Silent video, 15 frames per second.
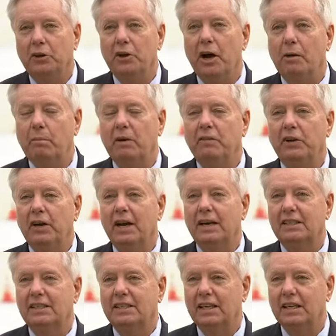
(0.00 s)
number of
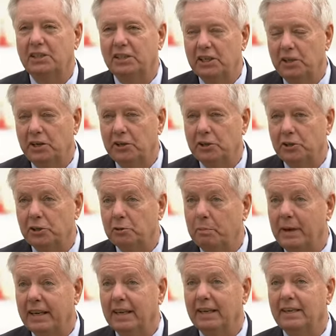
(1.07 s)
United States senators,
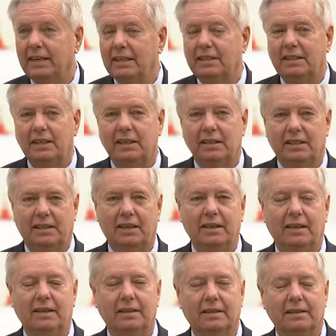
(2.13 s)
making D.C. a
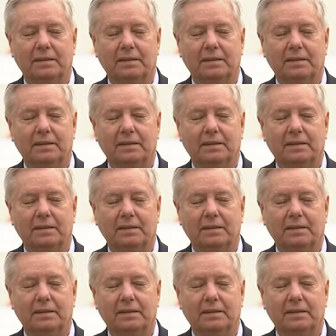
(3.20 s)
state,